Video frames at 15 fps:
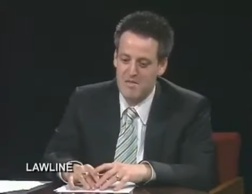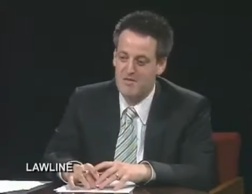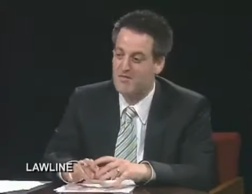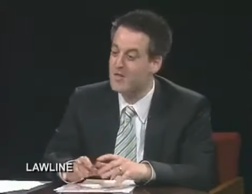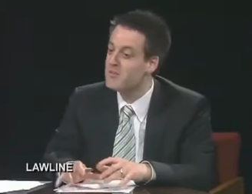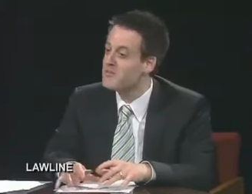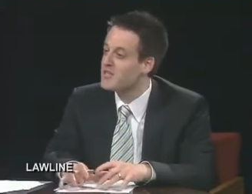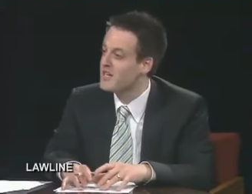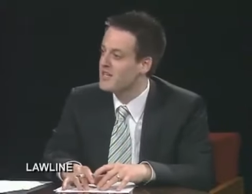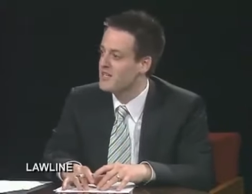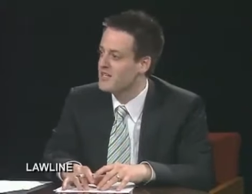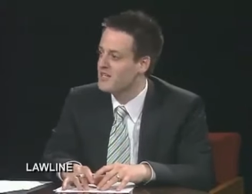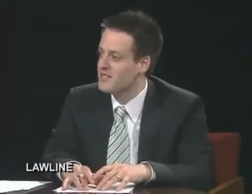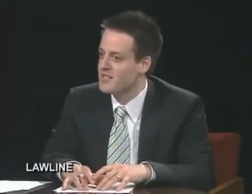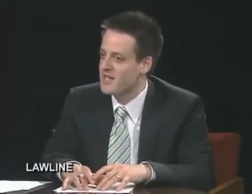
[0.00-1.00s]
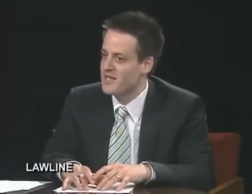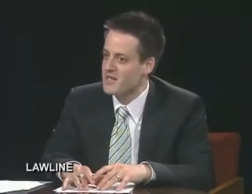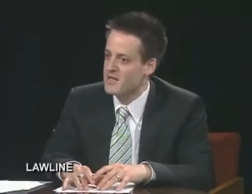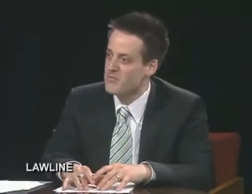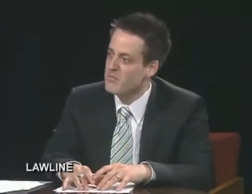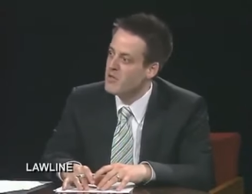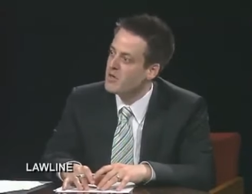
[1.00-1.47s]
The flip side is
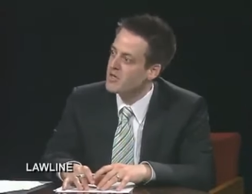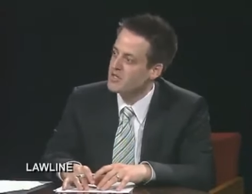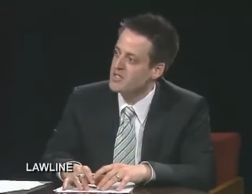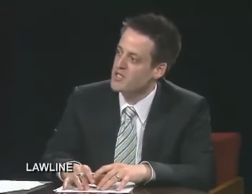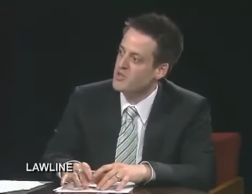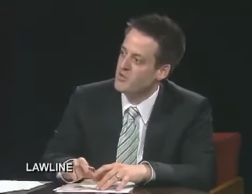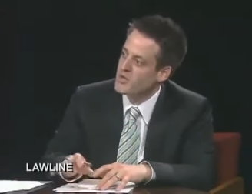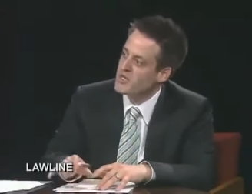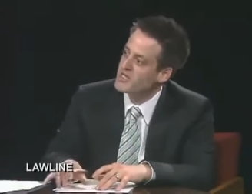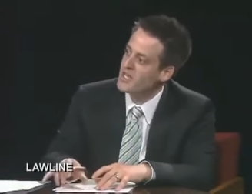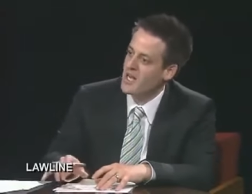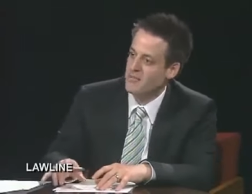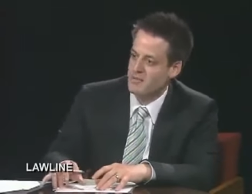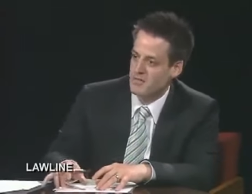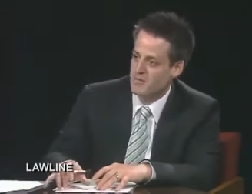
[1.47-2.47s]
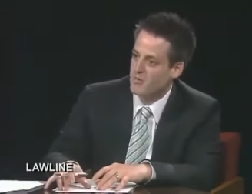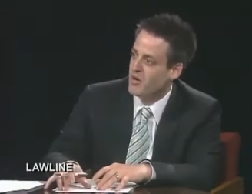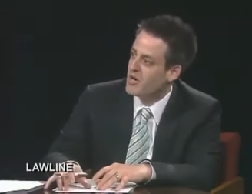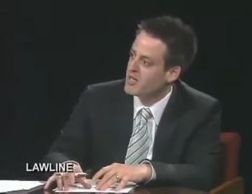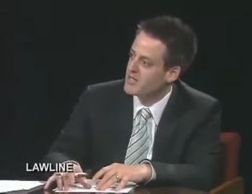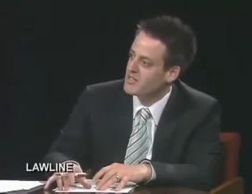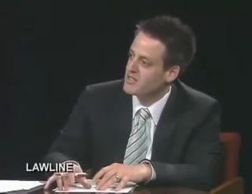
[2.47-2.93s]
the milk is three times the
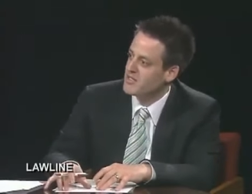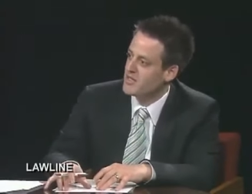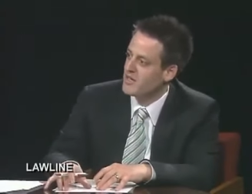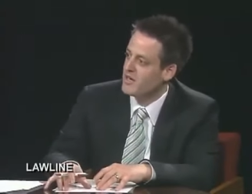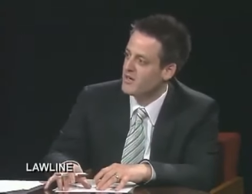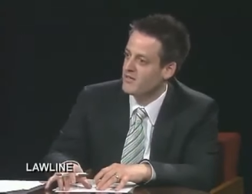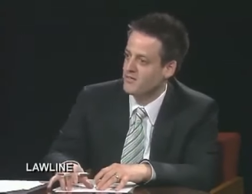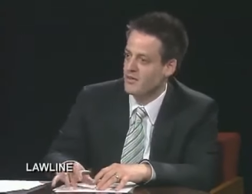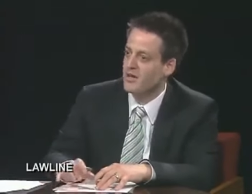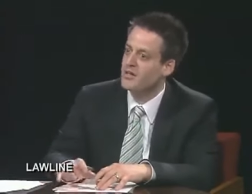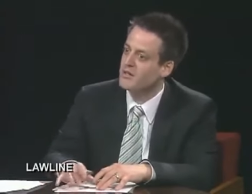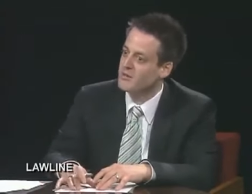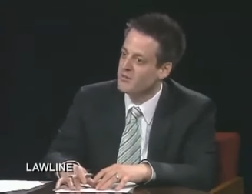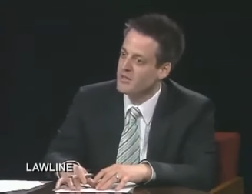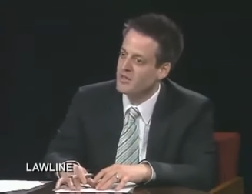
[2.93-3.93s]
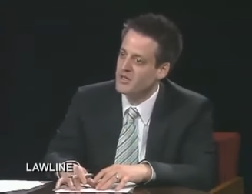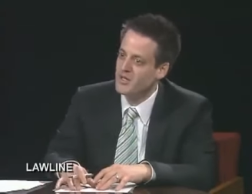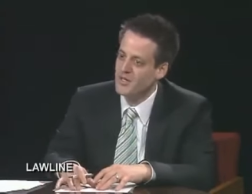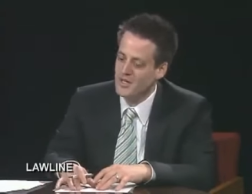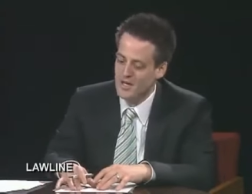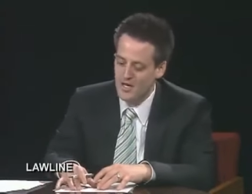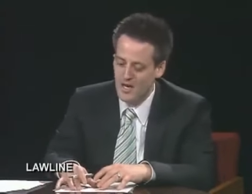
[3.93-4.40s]
price of regular milk.
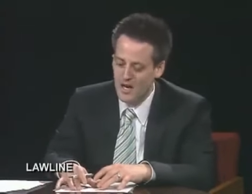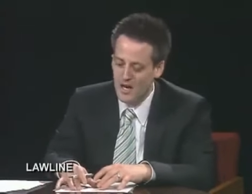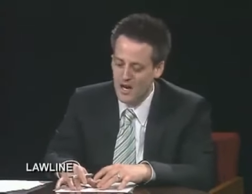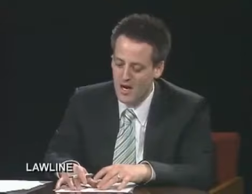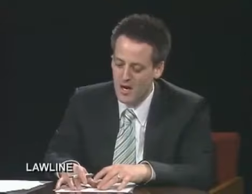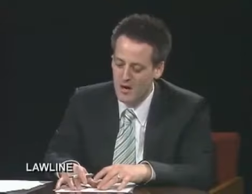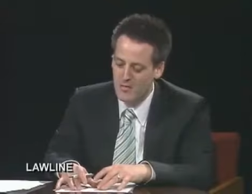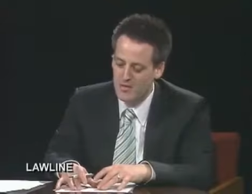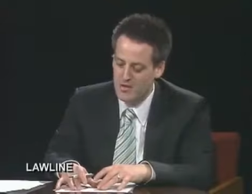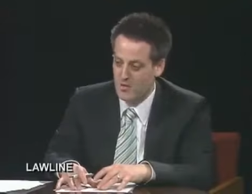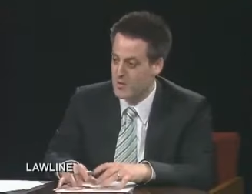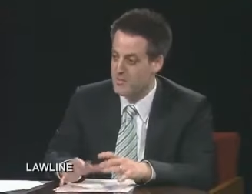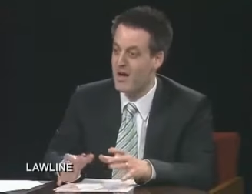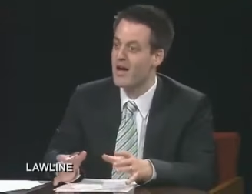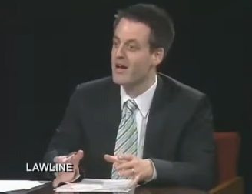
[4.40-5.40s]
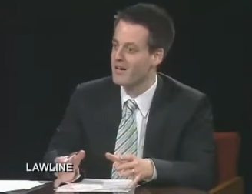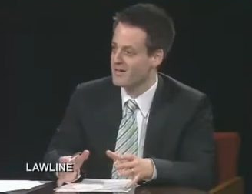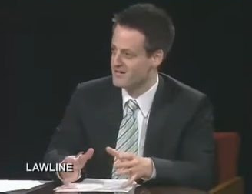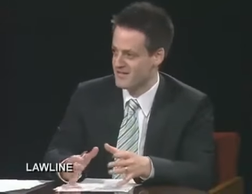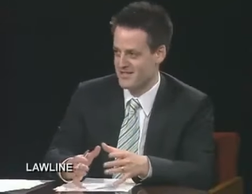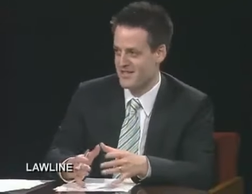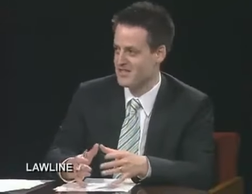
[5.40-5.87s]
Um, so we buy it
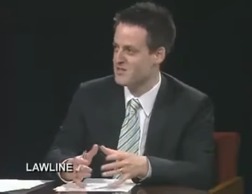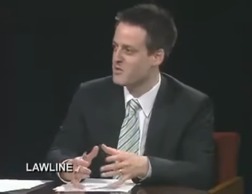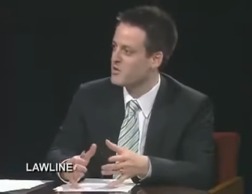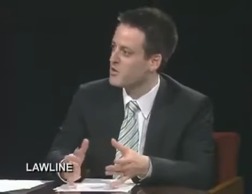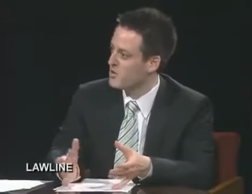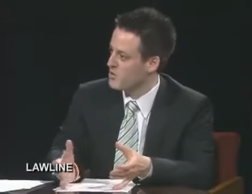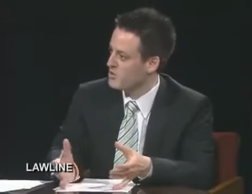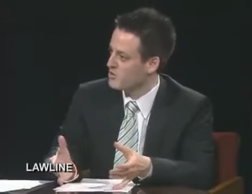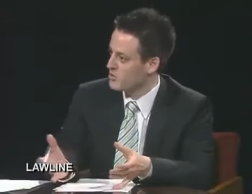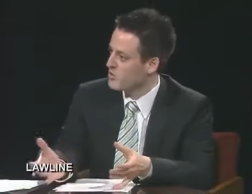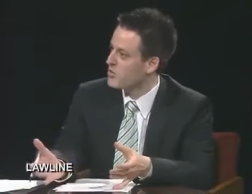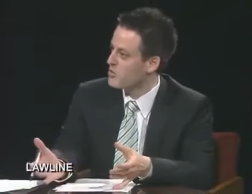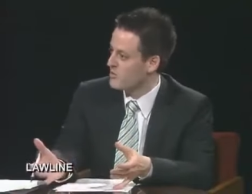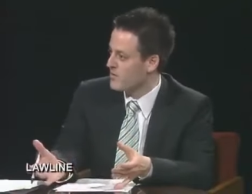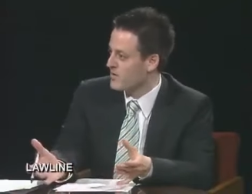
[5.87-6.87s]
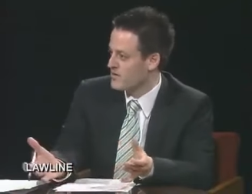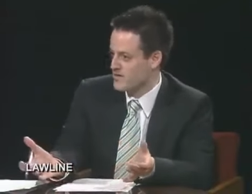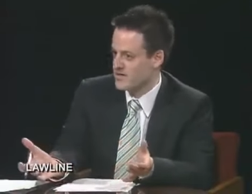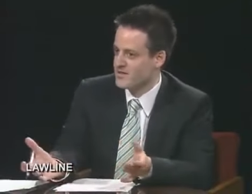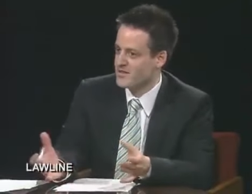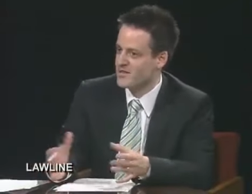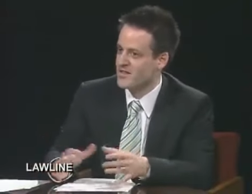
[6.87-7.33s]
because it says no,
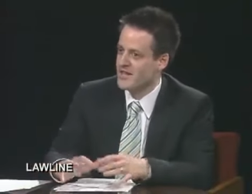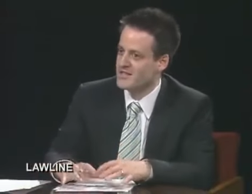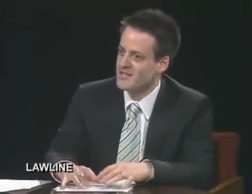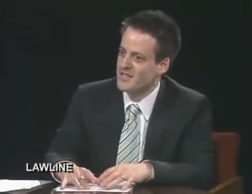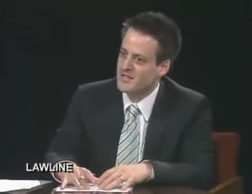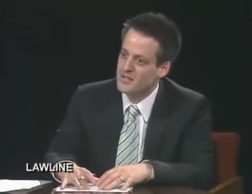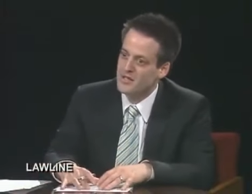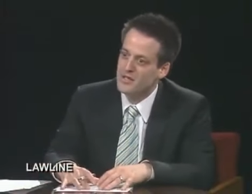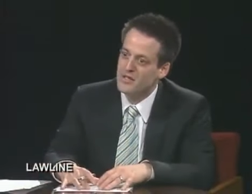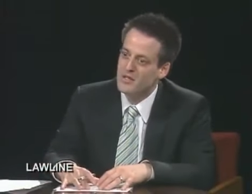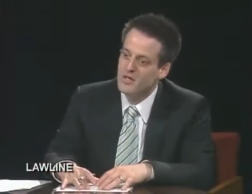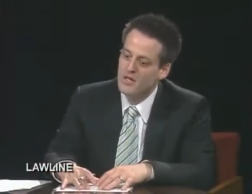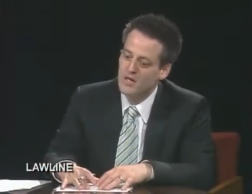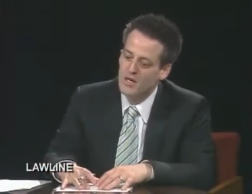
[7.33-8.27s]
hormones, and that's not good.